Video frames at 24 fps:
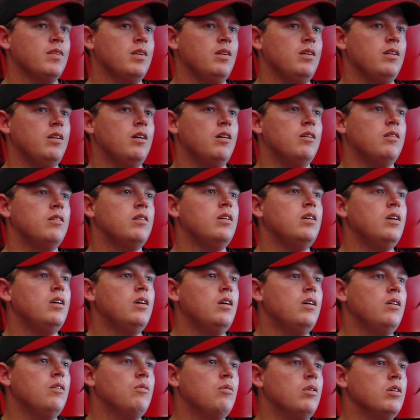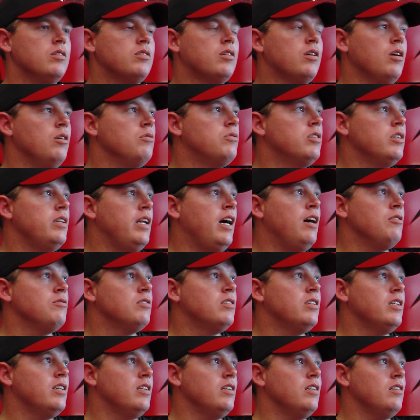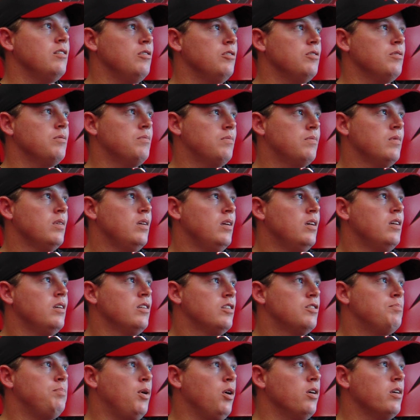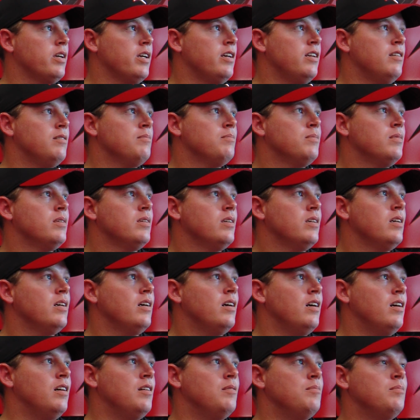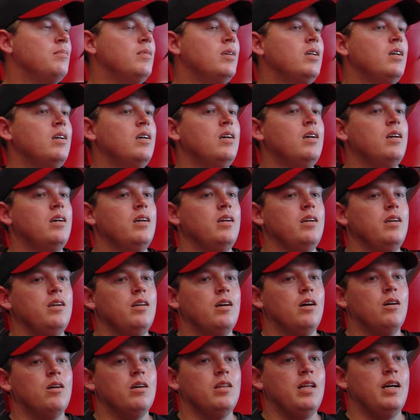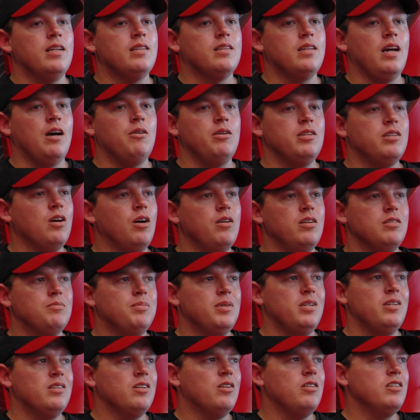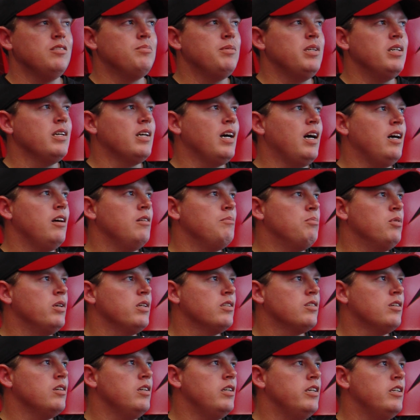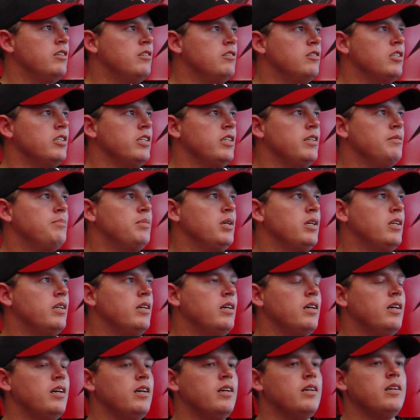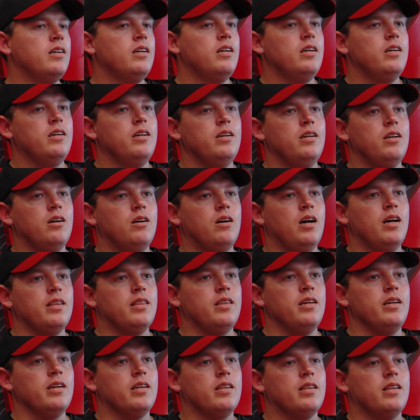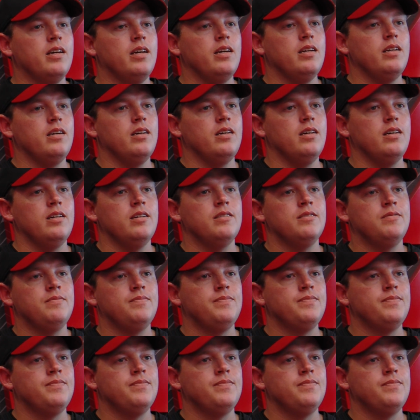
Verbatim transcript: you know, once coach announced it, a little spark in him. Um, you know, and that's how he's always been. He's always been a guy who brings good energy. But, uh, you know, I think that, uh,